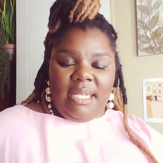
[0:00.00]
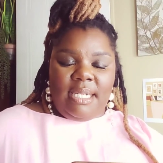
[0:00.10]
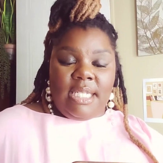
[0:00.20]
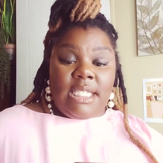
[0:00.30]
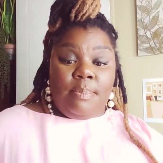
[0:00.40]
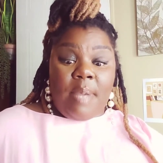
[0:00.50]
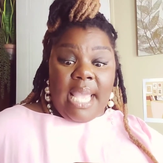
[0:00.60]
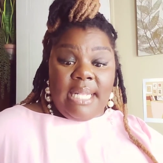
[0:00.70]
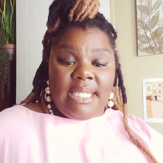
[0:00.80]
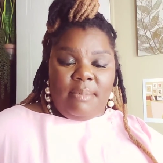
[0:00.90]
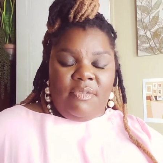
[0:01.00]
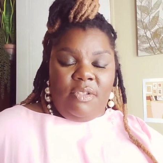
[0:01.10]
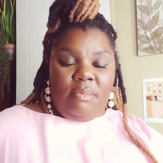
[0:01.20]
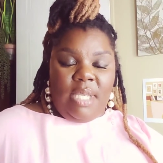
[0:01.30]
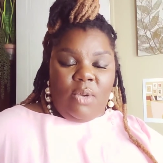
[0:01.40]
despite some of
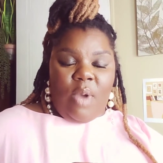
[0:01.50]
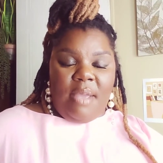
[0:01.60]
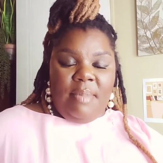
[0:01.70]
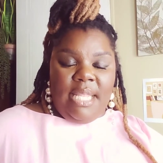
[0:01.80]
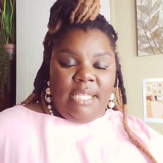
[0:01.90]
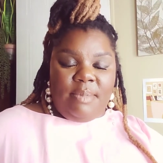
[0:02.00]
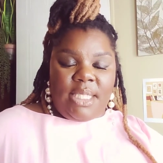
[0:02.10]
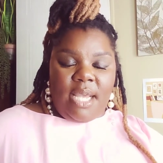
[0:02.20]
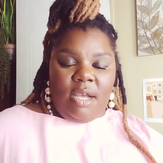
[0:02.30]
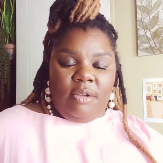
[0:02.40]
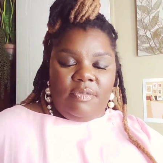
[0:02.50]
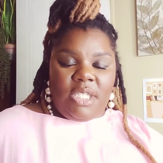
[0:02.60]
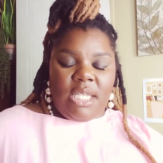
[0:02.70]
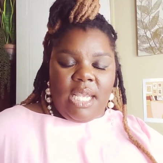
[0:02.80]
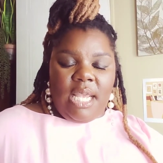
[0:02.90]
them being white men themselves.